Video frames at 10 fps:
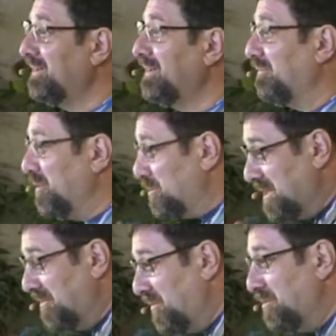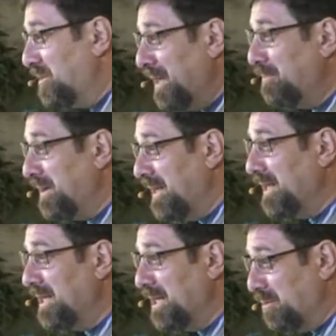if you, if you keep
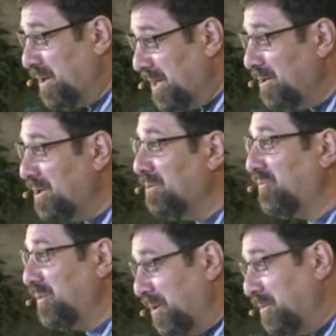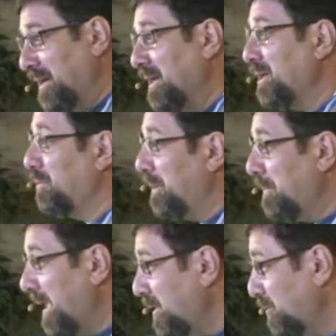eating it, it will kill you. If you don't eat it, you'll be
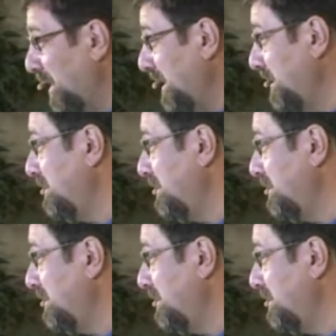better, right?